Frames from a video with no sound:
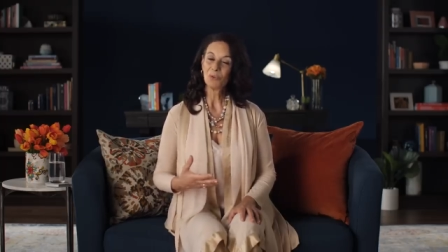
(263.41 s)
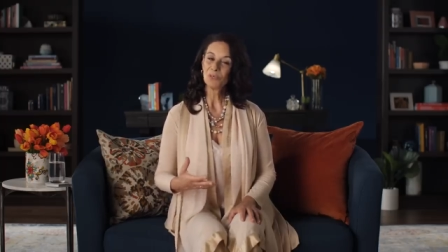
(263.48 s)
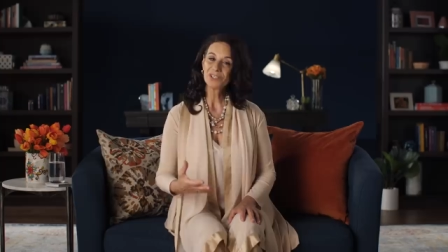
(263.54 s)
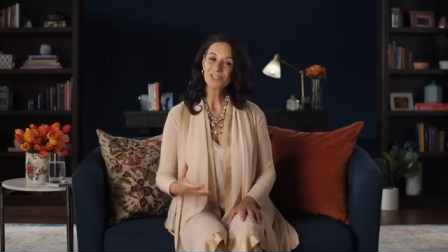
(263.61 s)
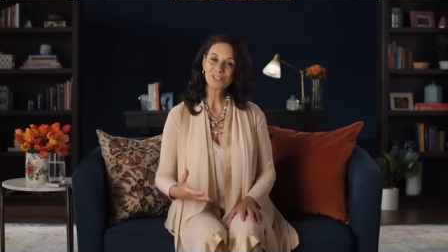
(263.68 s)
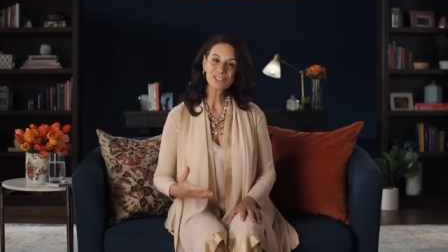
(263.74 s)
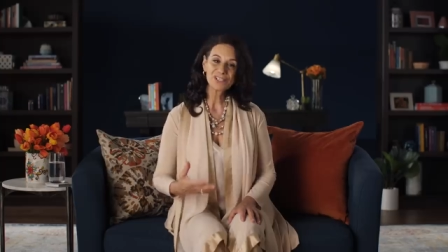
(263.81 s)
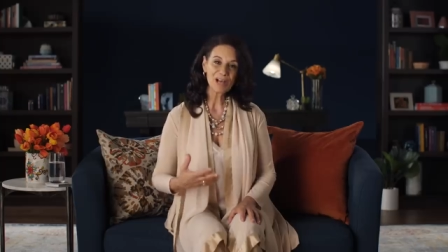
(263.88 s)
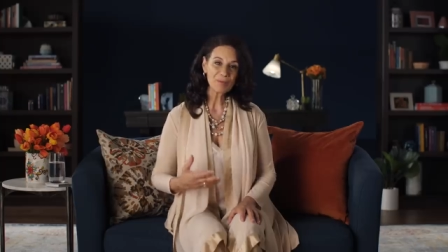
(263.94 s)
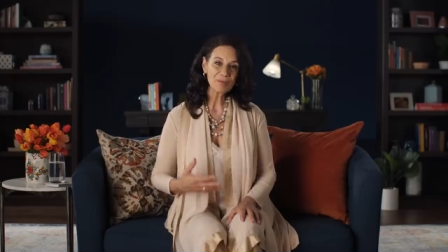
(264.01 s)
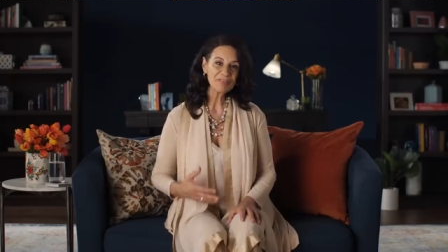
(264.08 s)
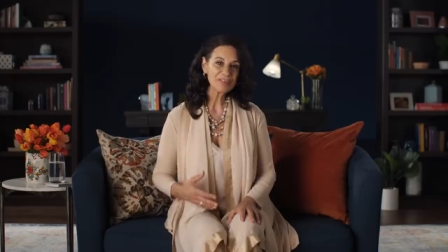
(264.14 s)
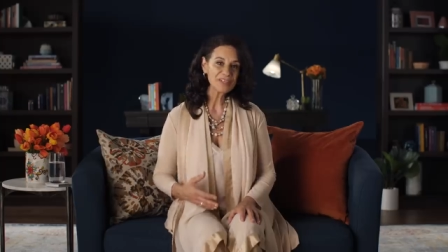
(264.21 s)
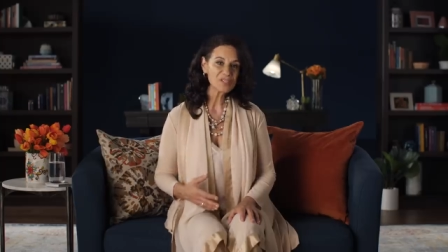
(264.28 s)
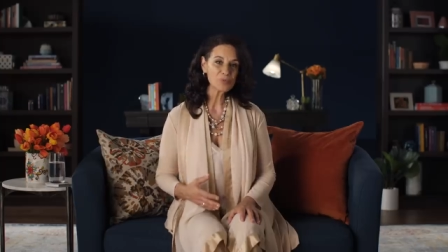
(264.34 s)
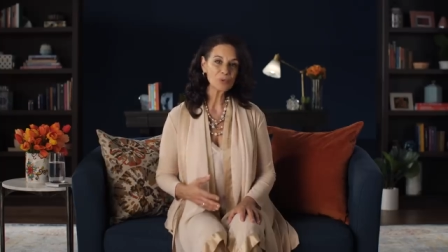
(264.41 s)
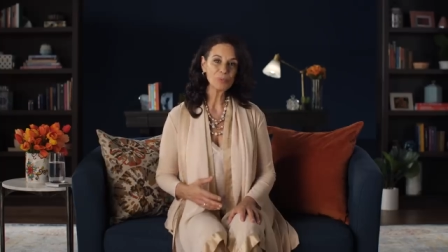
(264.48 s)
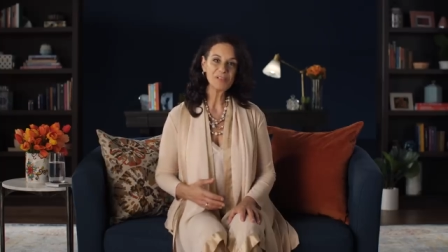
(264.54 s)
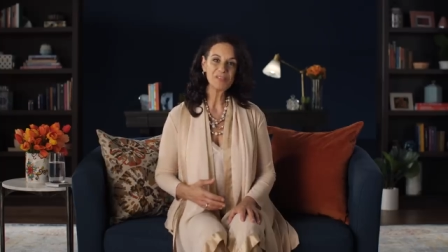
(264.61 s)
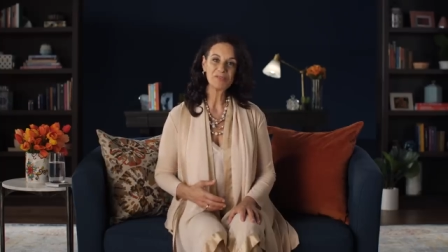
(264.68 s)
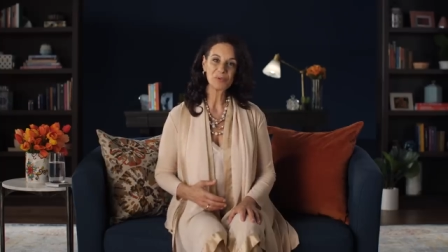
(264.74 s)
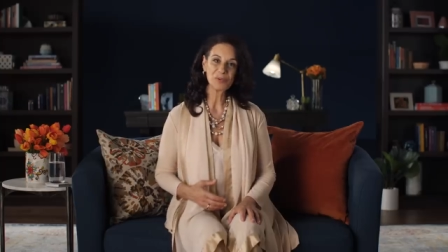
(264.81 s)
which some of us will
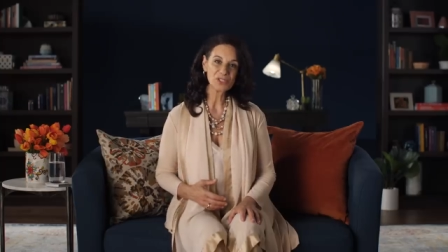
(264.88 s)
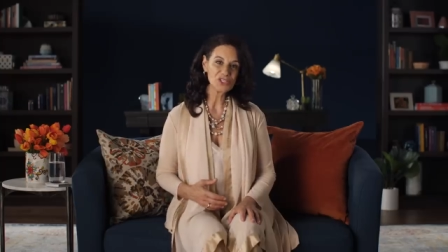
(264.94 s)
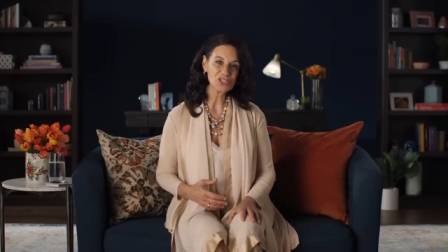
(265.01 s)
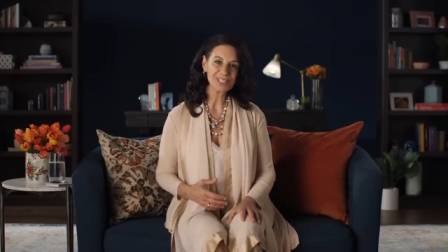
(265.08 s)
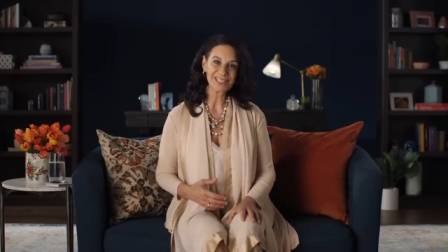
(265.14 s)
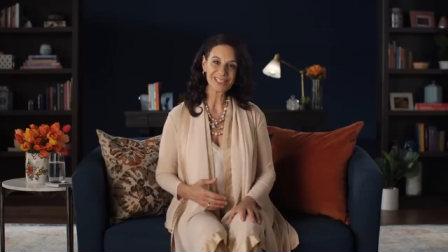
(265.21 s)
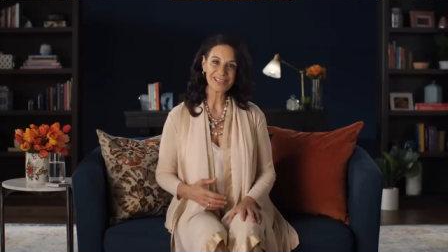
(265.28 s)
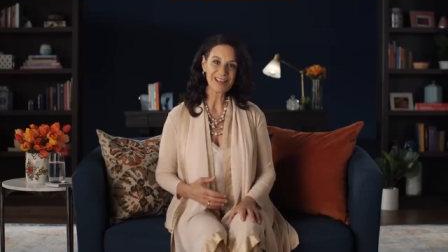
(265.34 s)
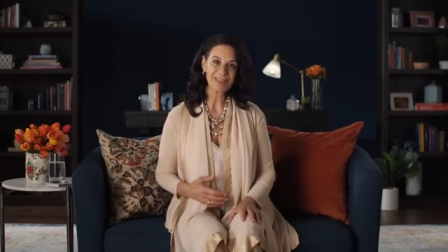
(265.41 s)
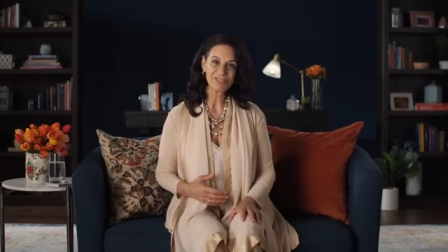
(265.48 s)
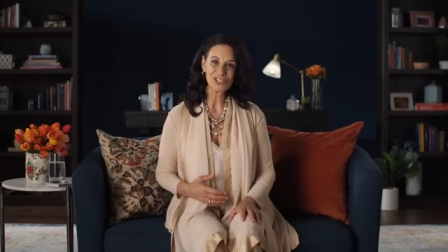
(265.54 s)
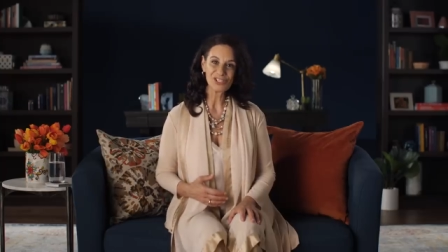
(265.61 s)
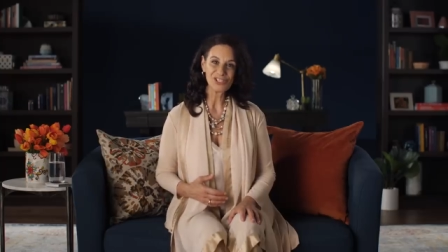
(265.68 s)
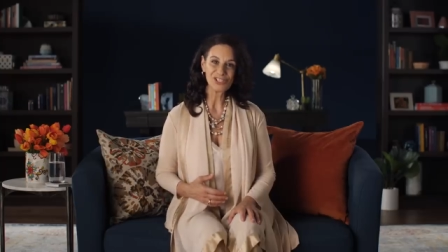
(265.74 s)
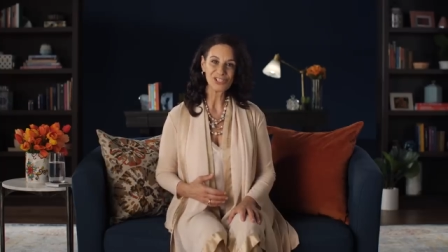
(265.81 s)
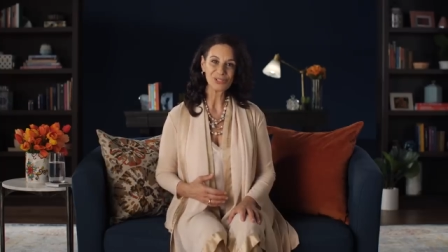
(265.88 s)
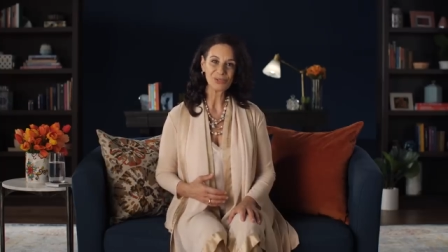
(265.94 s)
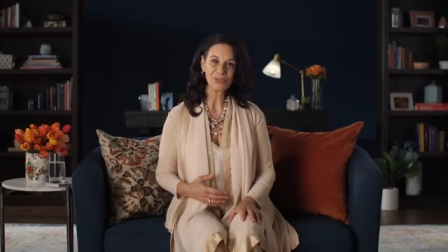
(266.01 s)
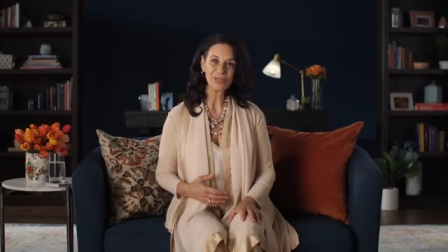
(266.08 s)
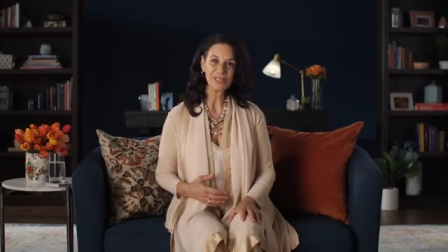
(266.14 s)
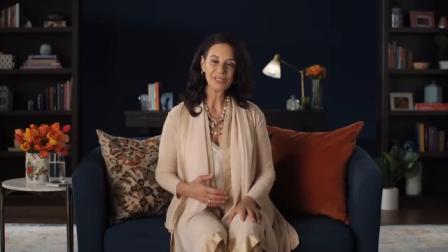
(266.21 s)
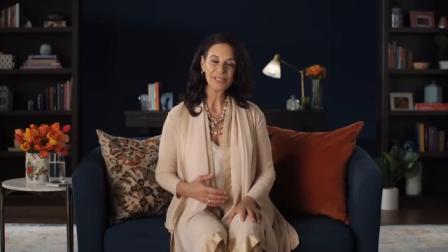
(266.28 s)
be fortunate enough to
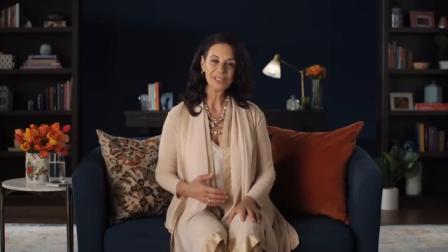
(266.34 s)
do,